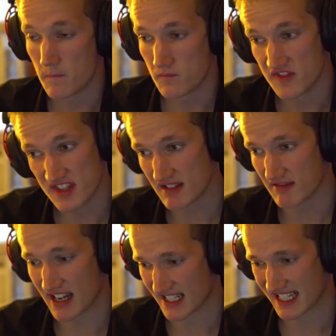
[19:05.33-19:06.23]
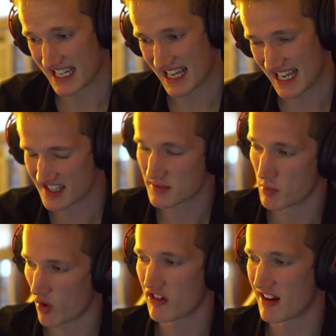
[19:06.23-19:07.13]
like it's
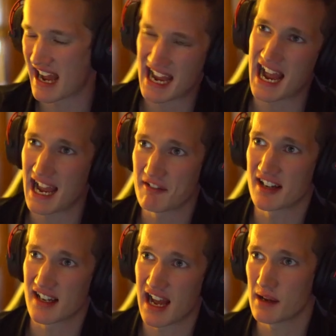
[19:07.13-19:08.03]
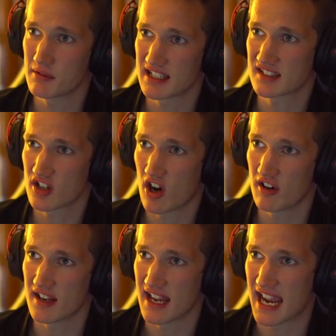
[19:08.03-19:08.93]
more I would like to call
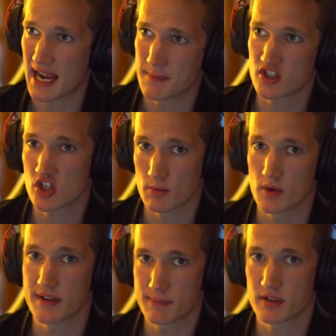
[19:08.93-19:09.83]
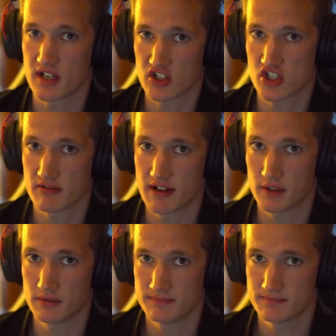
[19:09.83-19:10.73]
it amateur movie production level